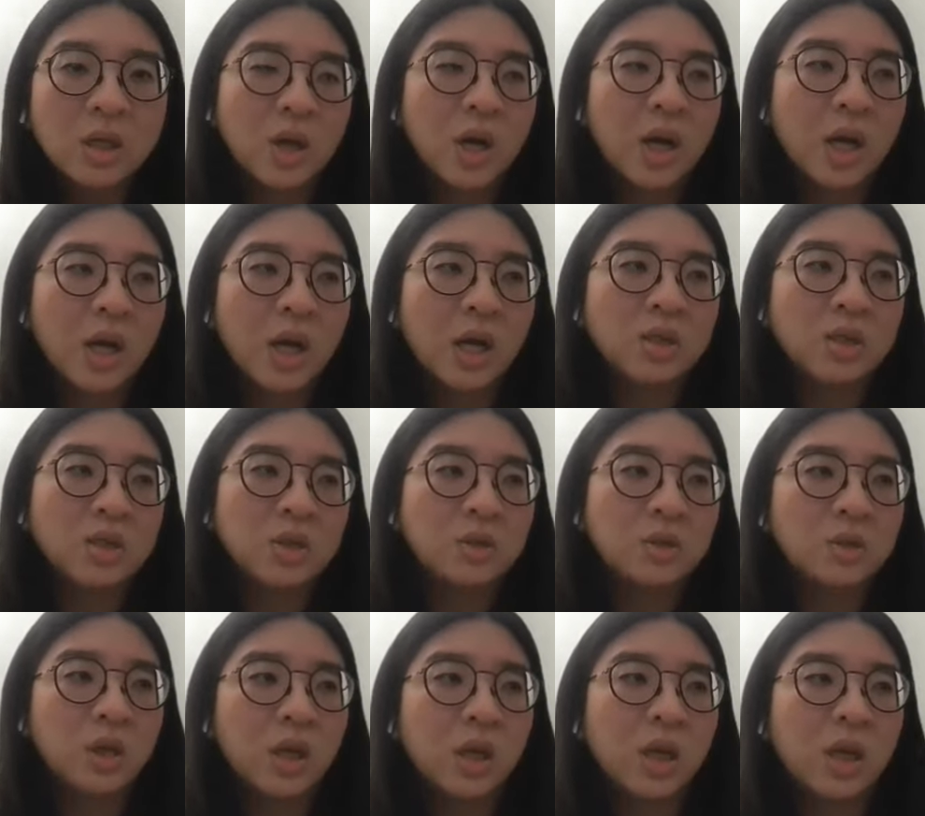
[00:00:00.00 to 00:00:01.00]
try
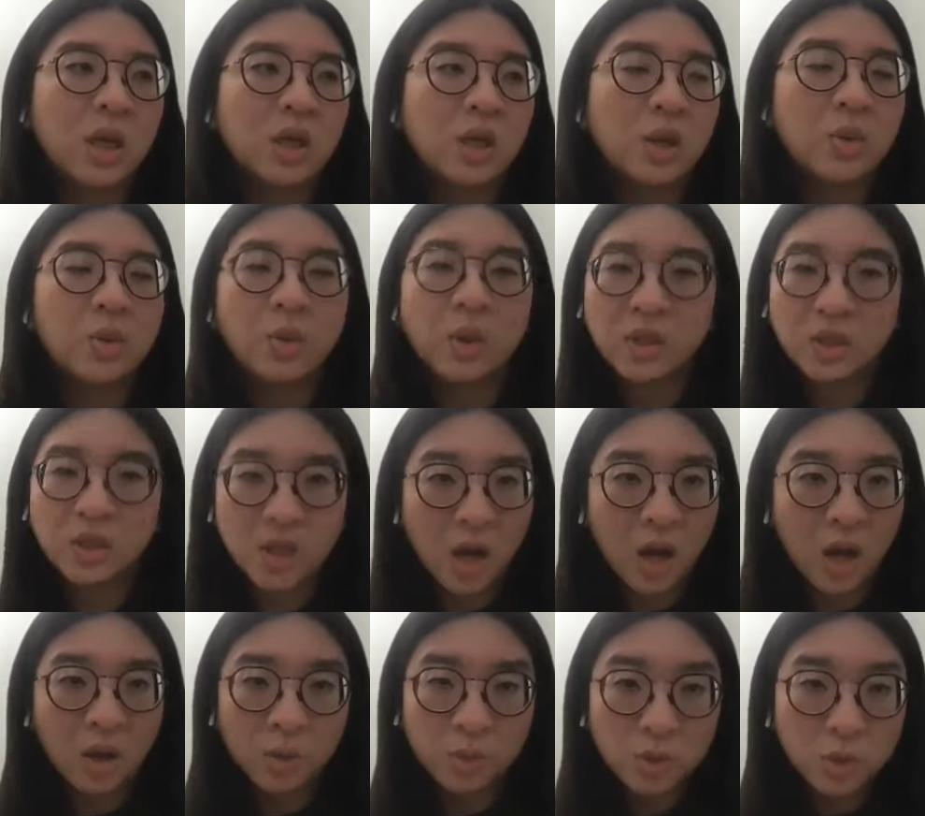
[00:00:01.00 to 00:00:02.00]
to like reach
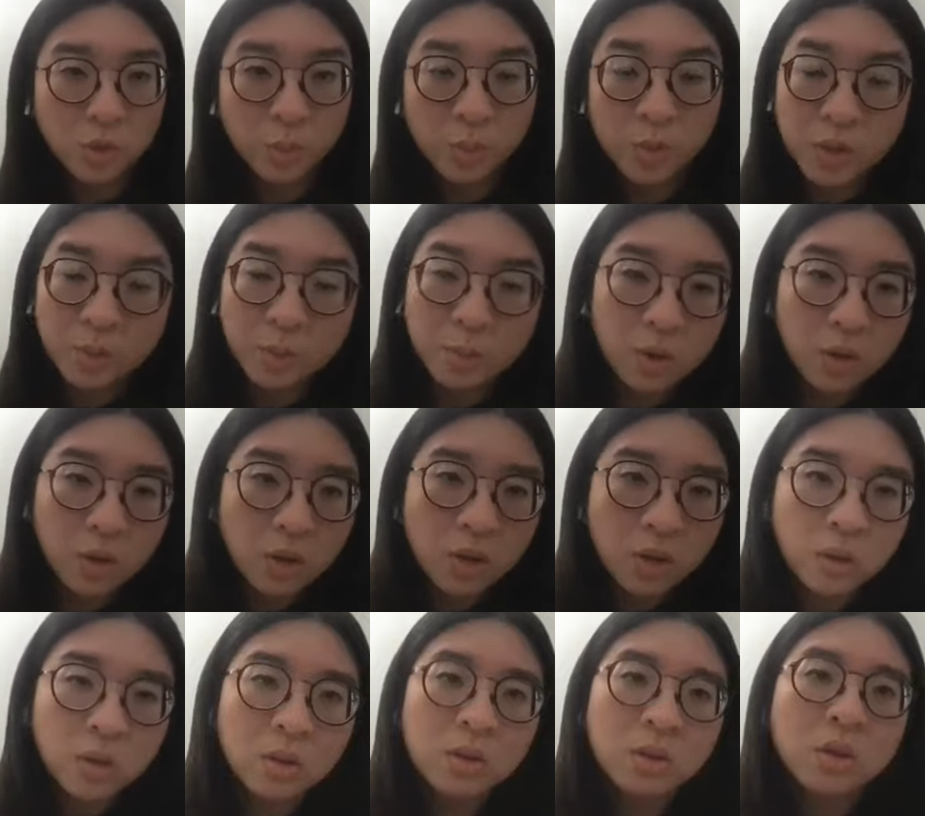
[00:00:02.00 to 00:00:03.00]
out to
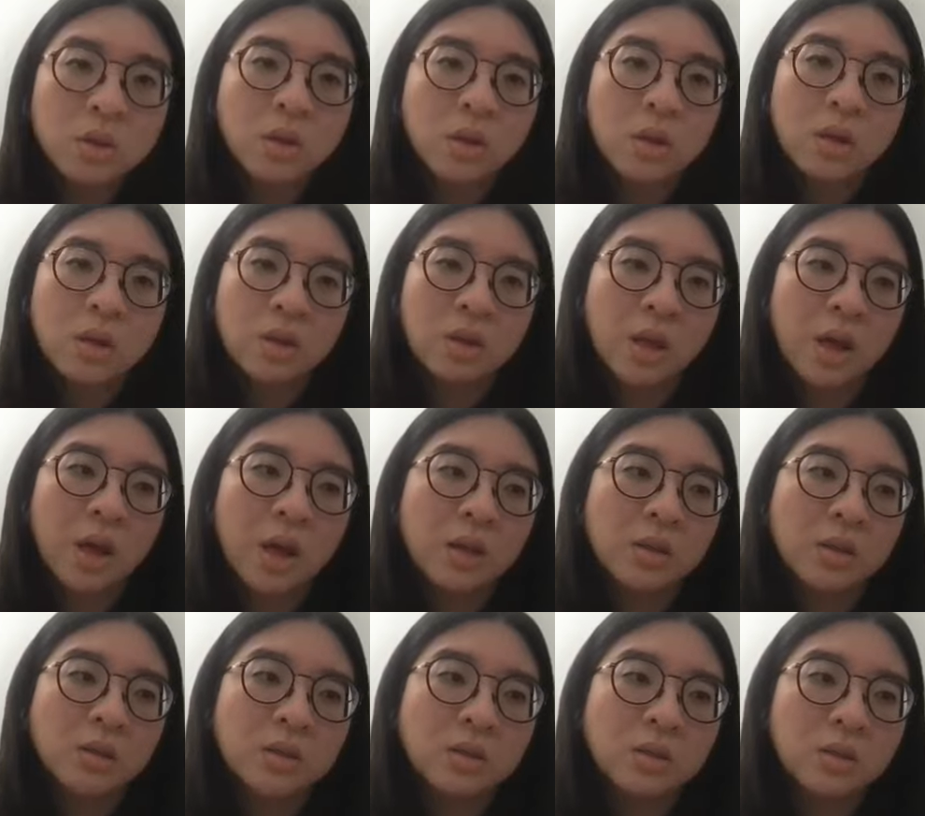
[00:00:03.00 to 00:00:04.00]
people
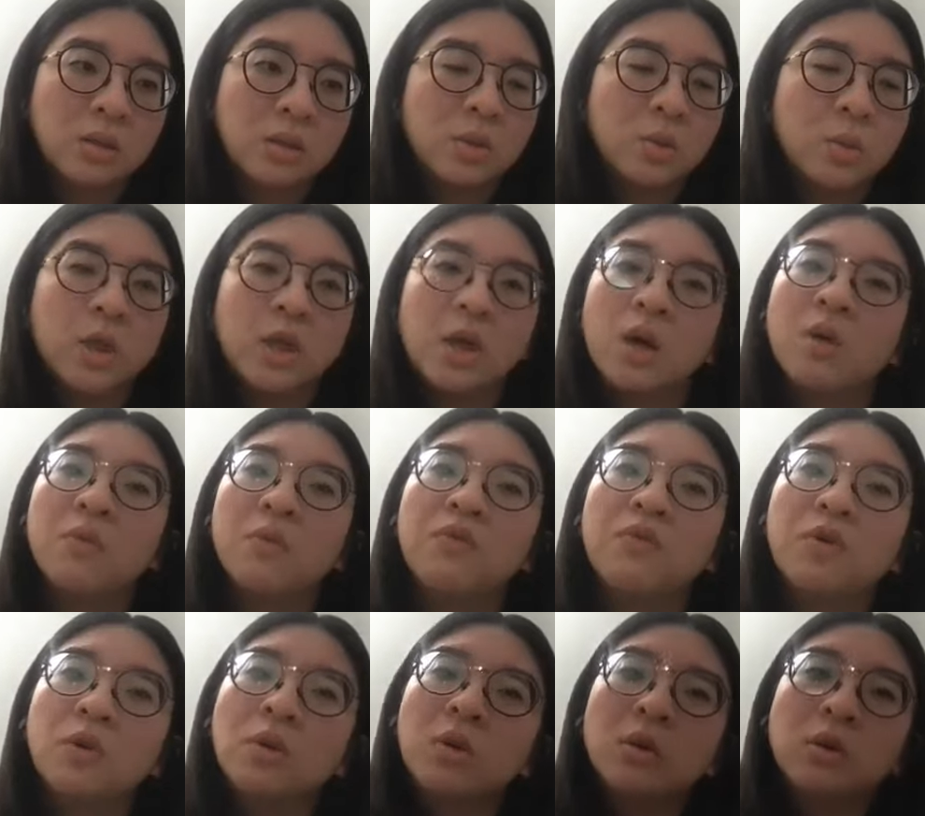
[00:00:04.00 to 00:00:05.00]
that's gonna be
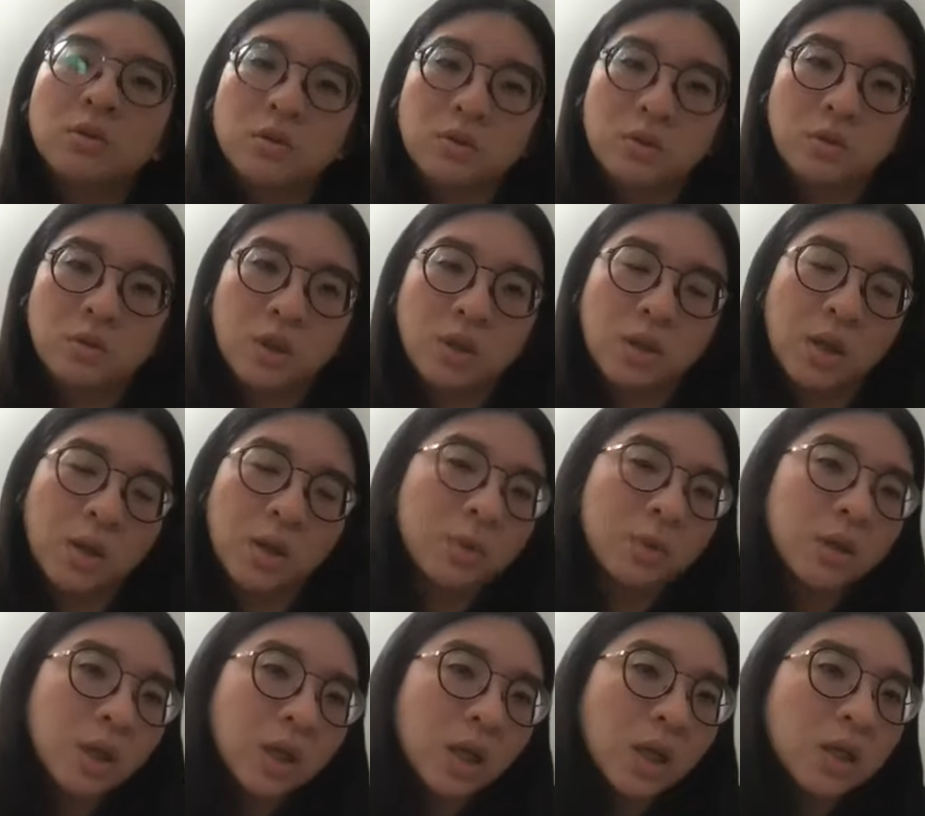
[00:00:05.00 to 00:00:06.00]
helpful during the
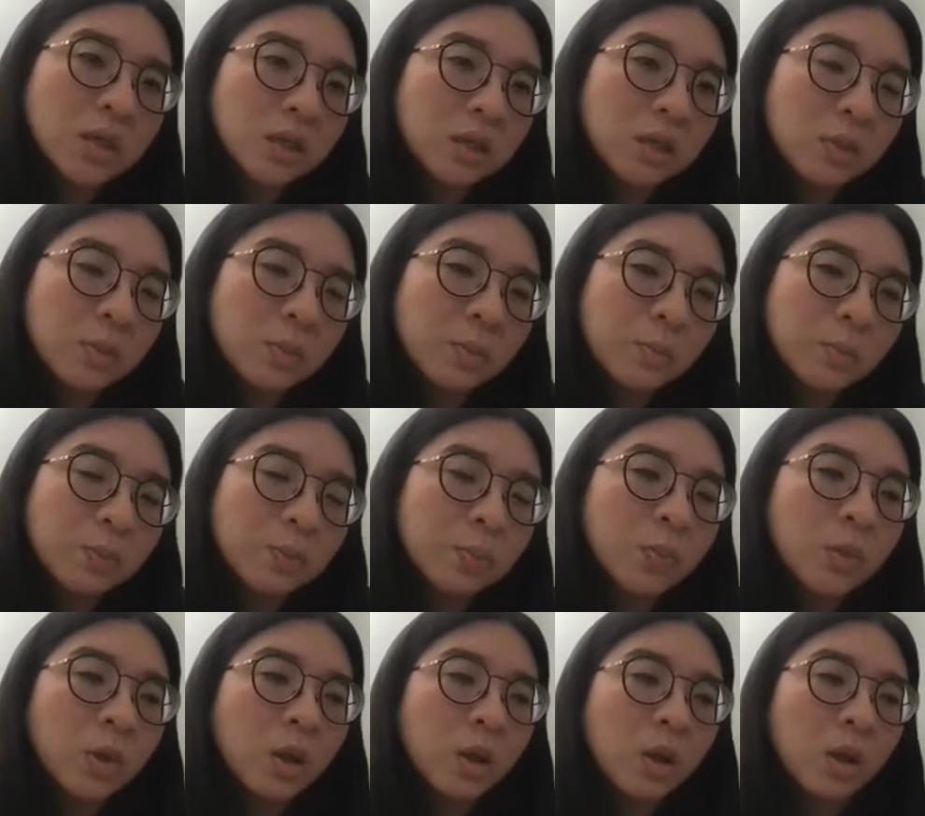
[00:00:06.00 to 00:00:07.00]
application.
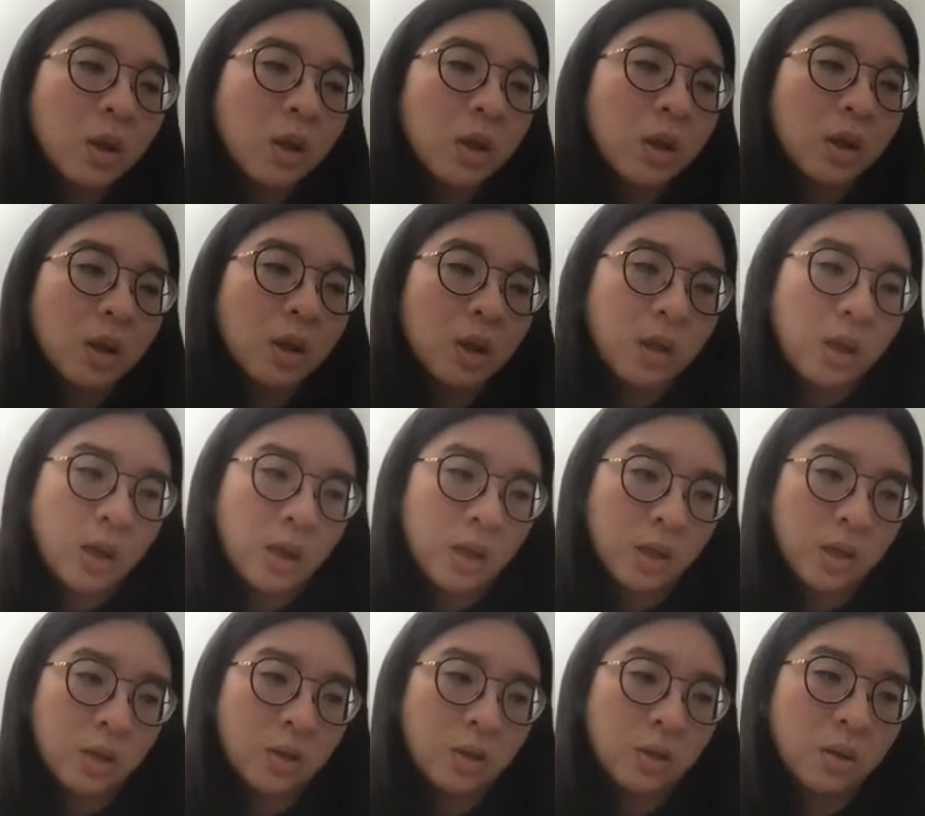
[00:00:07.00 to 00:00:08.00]

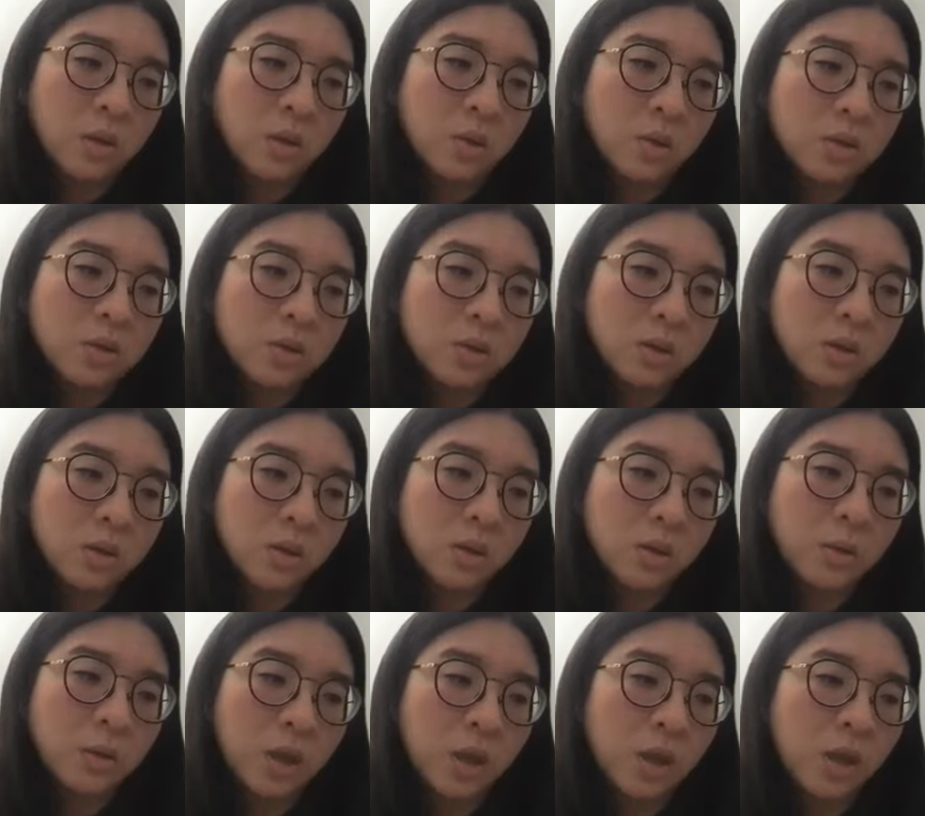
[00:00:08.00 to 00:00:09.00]
Yeah, those
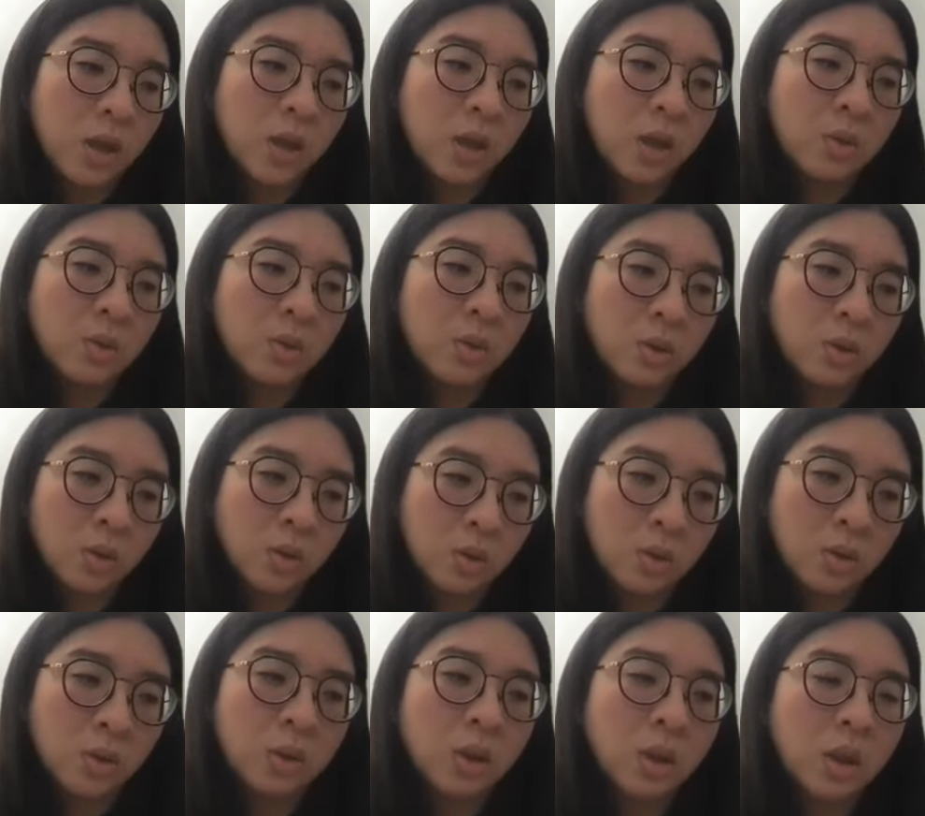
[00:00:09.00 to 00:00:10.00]
gonna play a
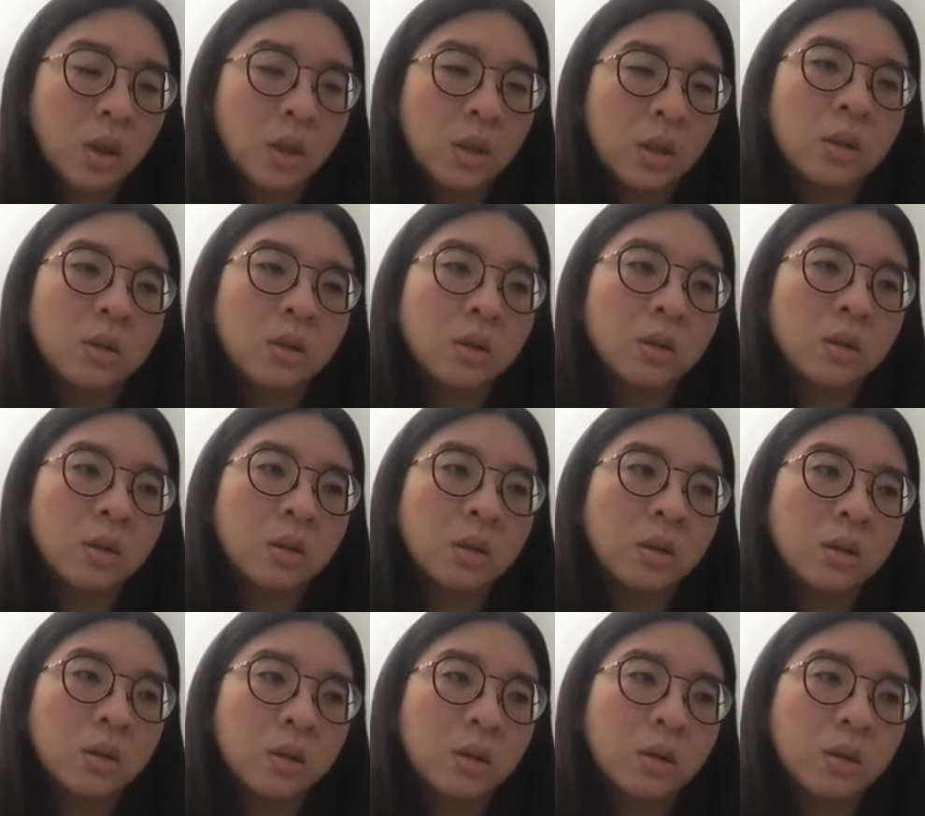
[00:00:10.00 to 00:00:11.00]
role
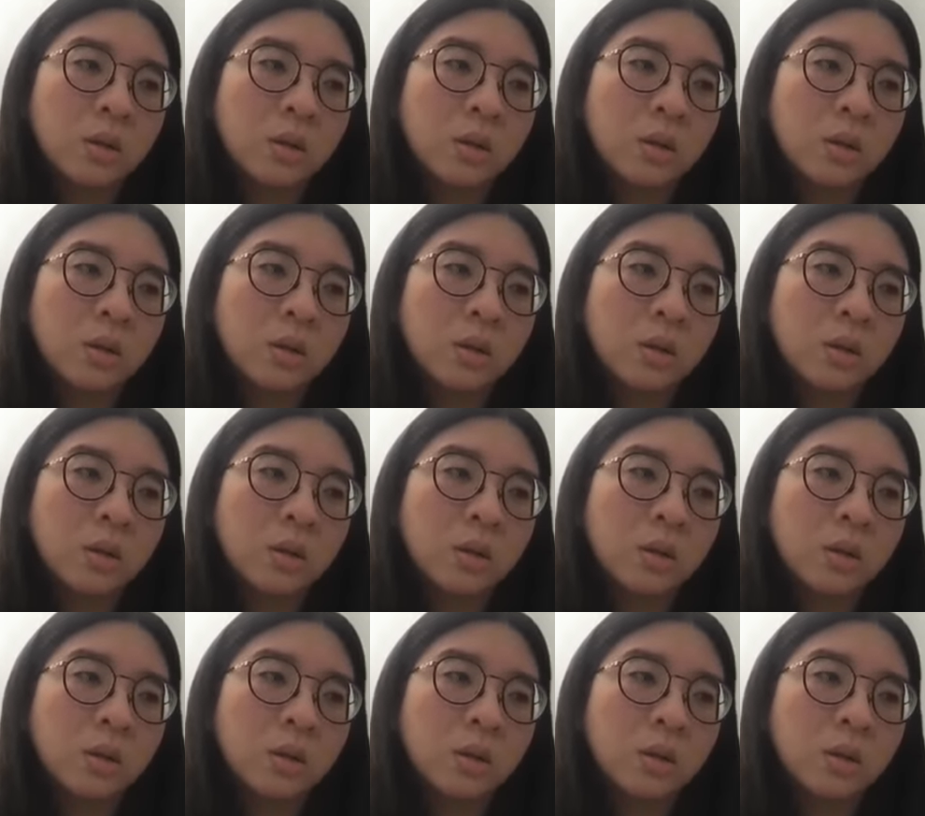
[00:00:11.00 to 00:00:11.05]
in